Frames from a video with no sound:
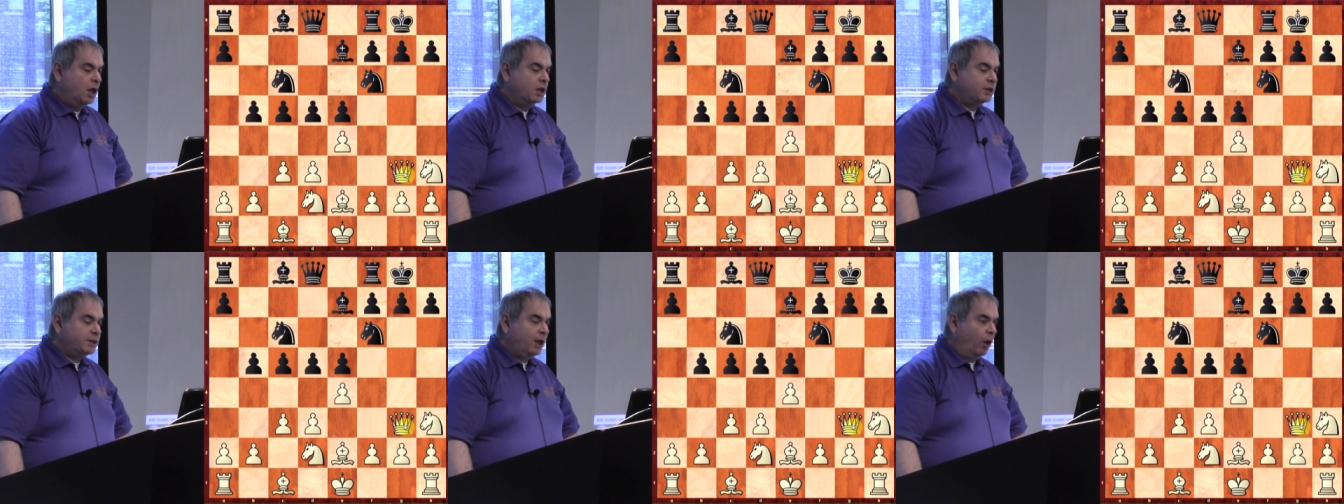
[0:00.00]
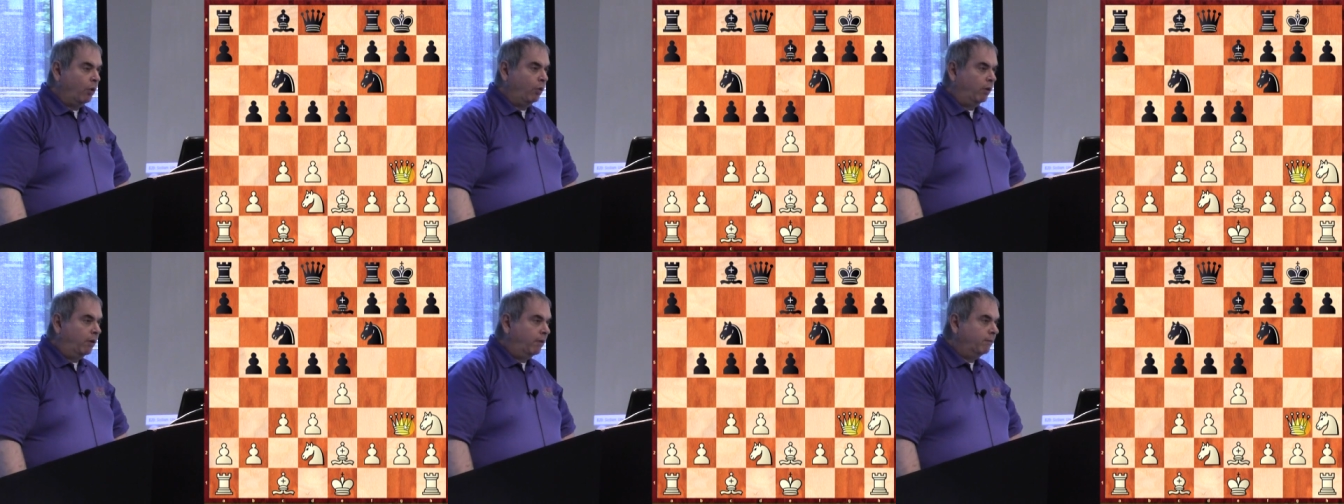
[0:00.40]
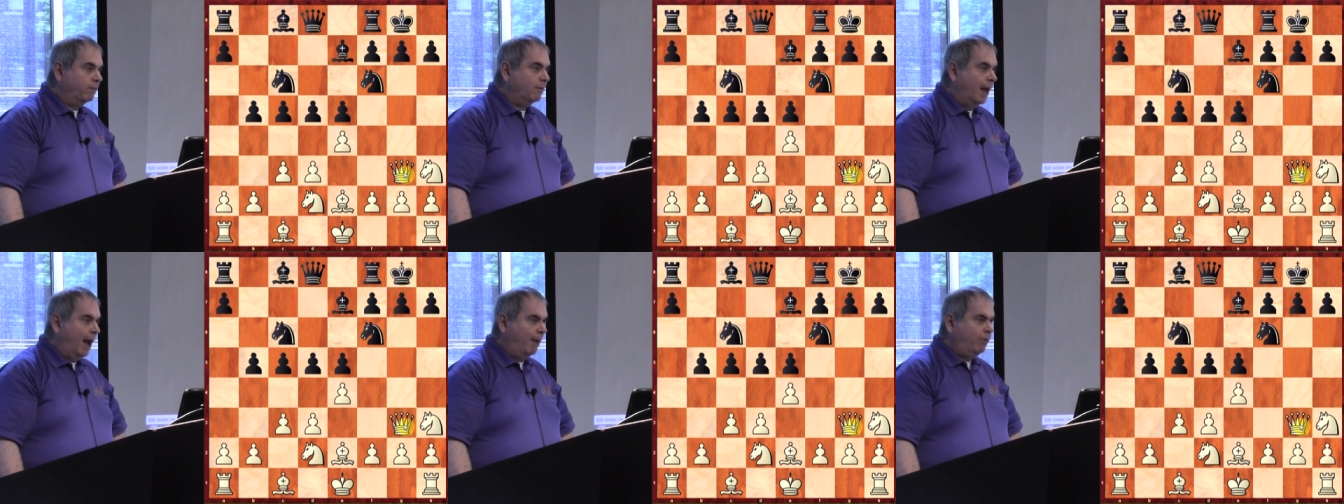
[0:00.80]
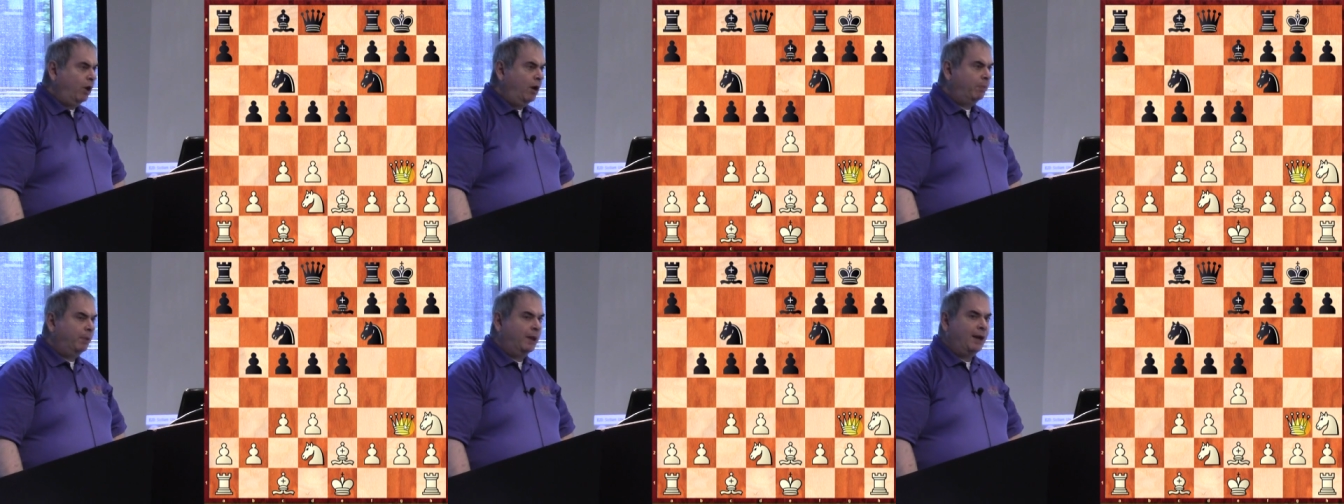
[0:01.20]
So, I'm
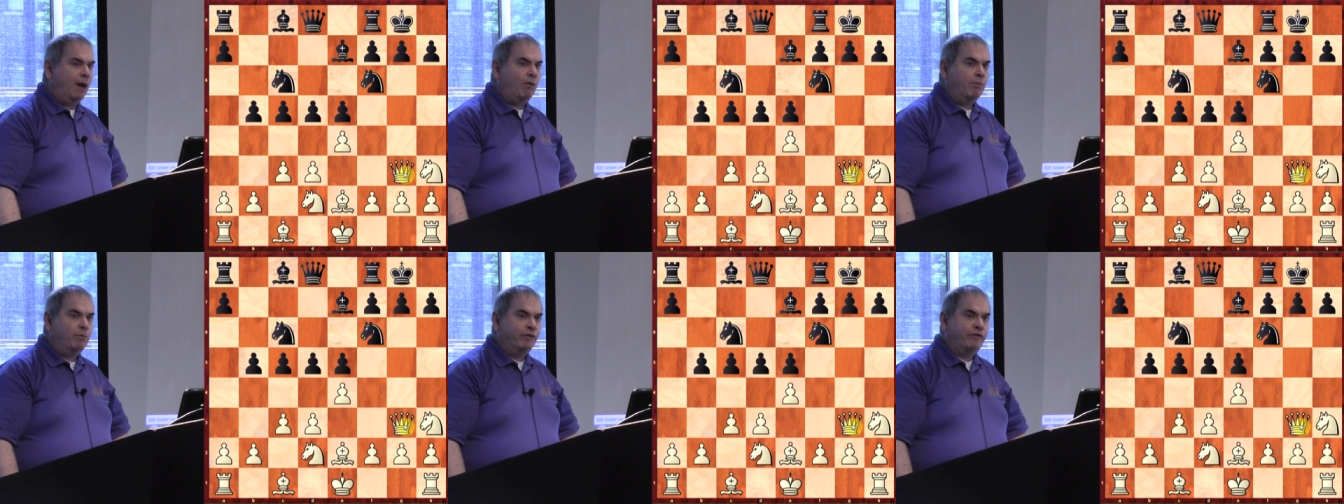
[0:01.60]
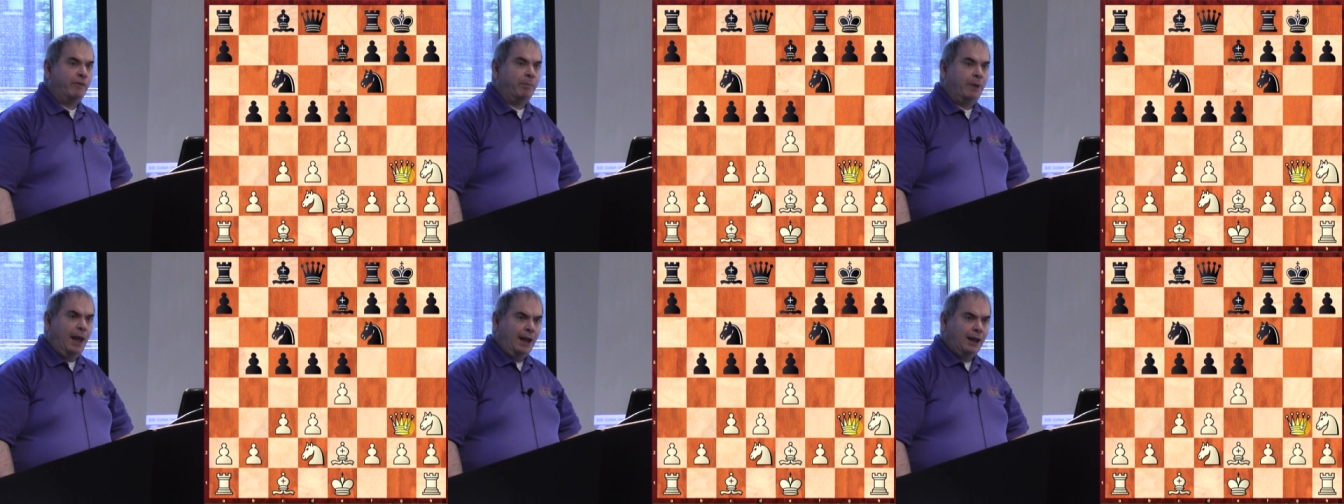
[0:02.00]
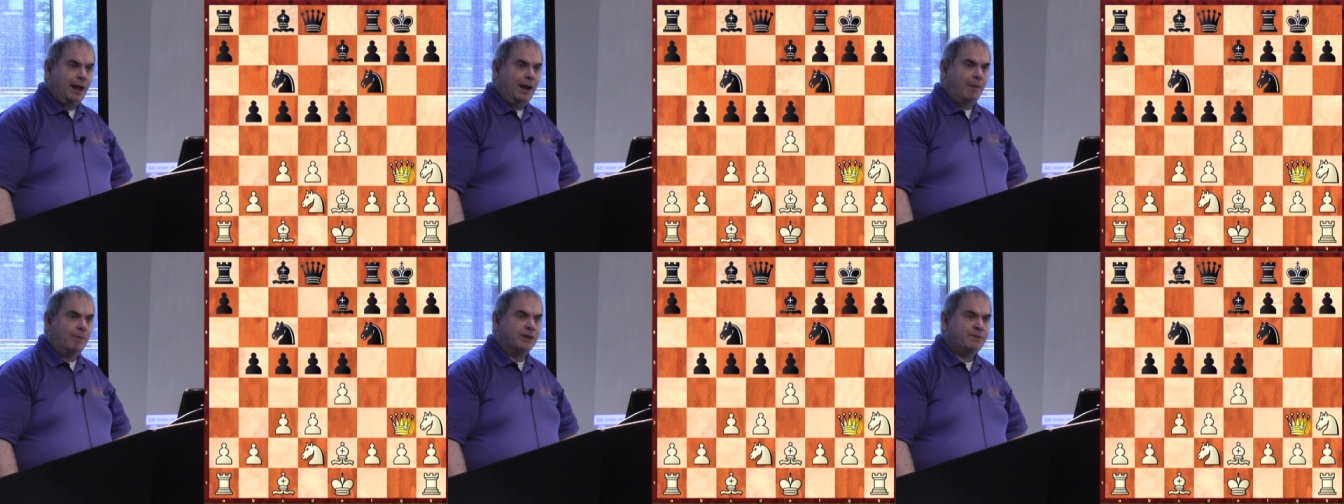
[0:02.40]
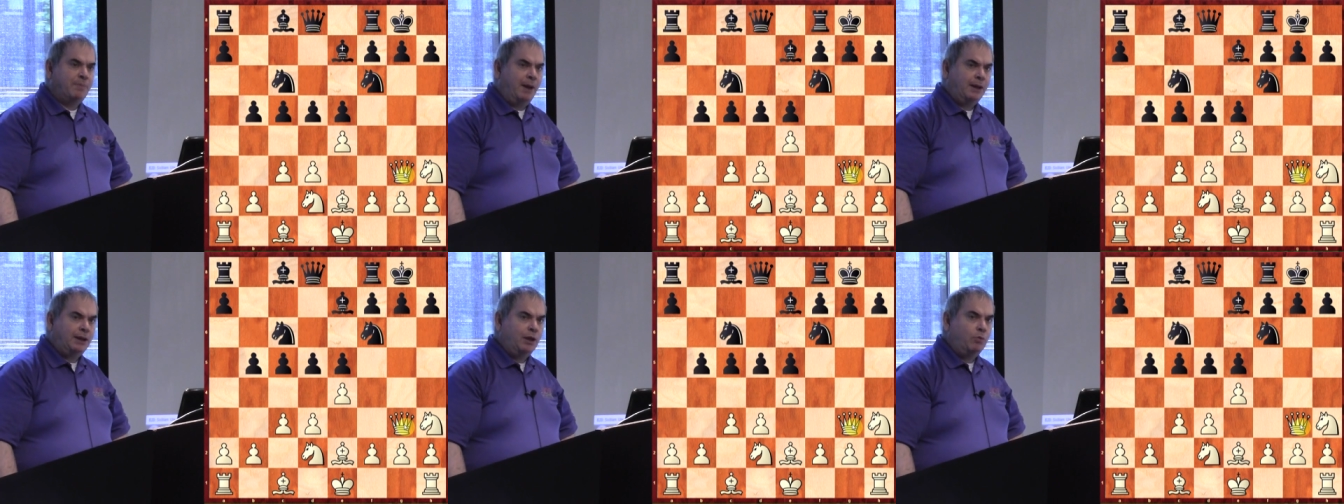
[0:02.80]
going to play now a move for black, and I'm
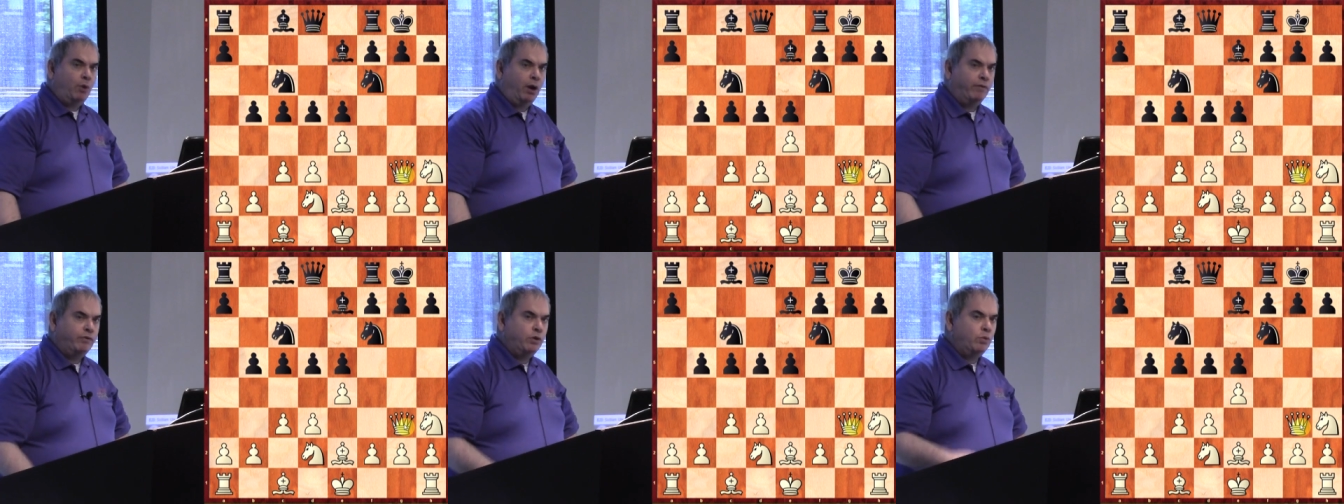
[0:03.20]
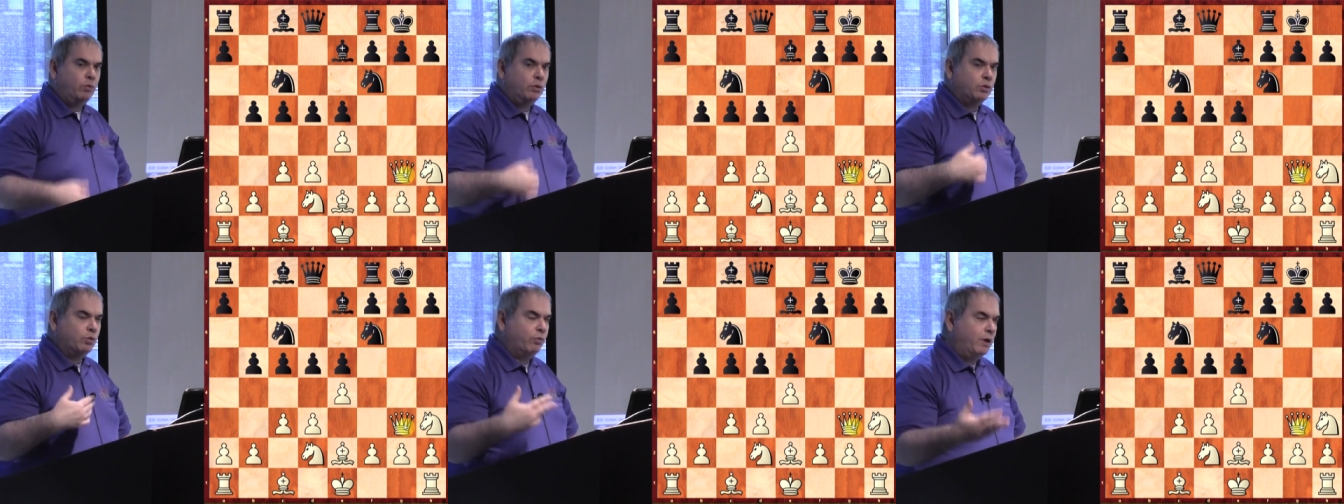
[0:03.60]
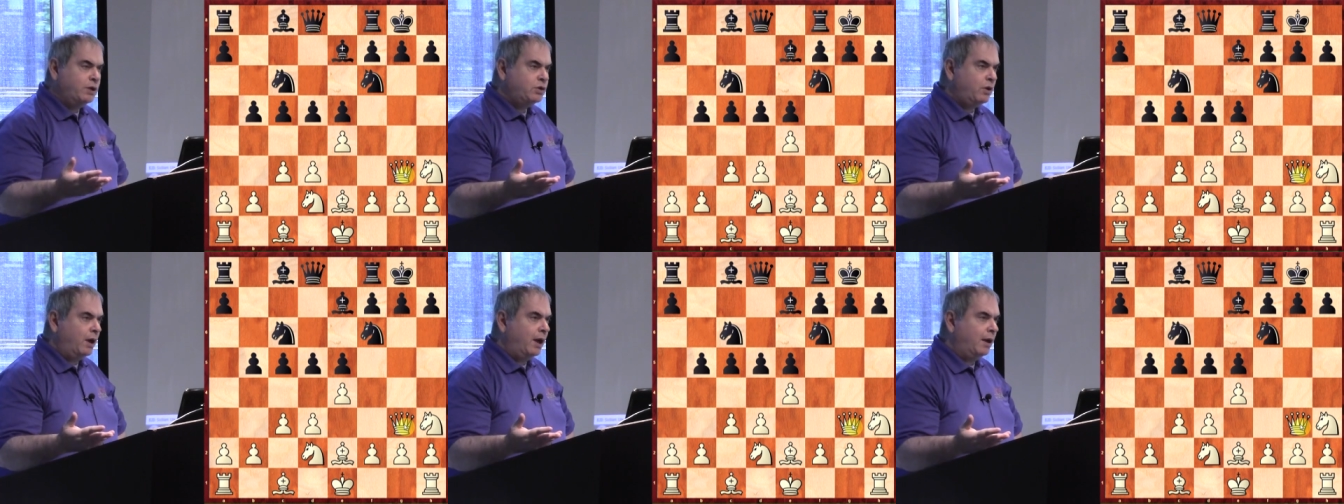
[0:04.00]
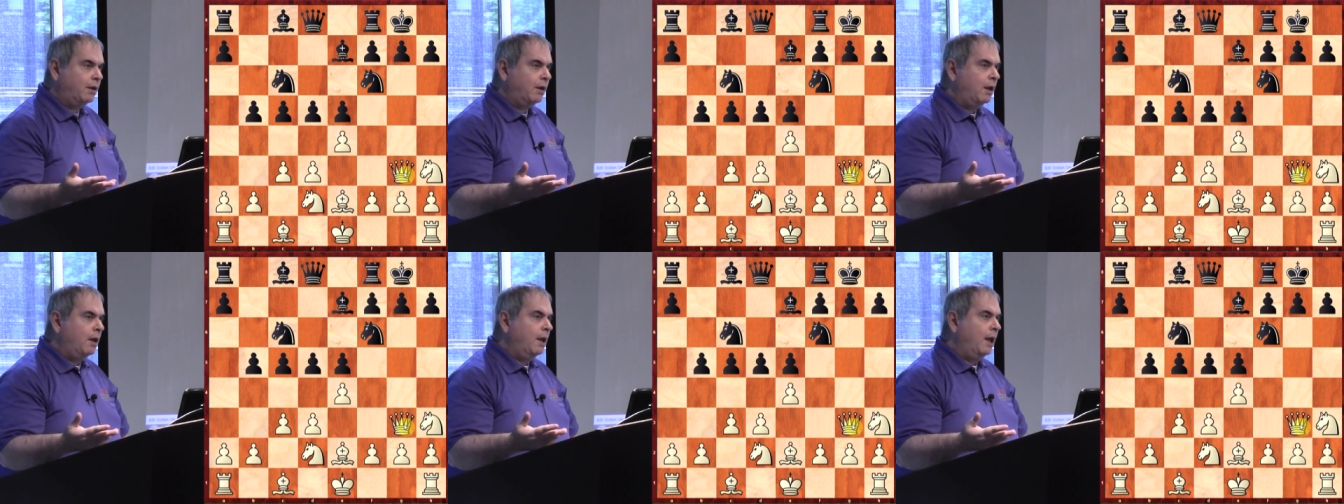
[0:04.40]
expecting one of you to raise your hand